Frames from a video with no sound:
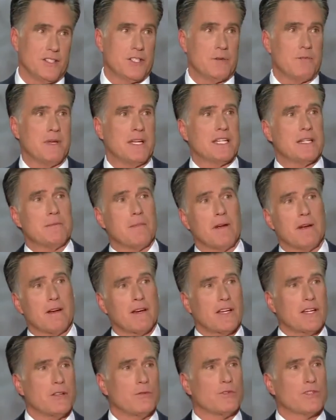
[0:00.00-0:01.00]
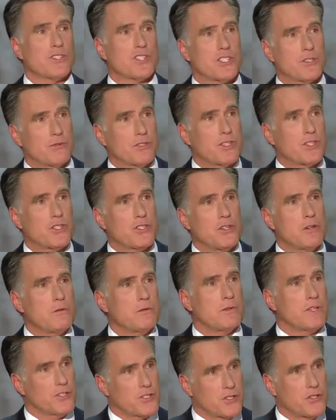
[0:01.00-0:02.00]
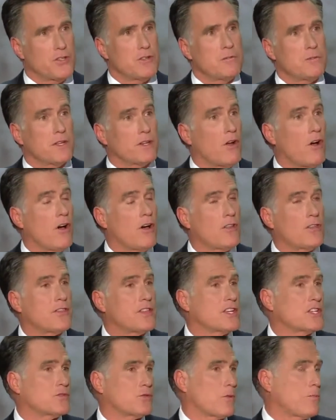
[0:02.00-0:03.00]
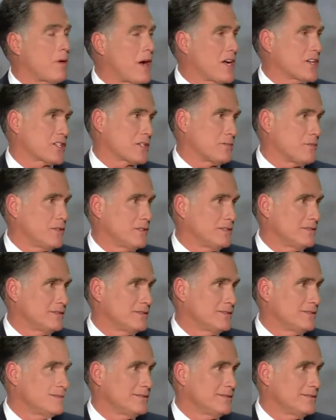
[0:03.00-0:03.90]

To be an American was to assume that all things were possible.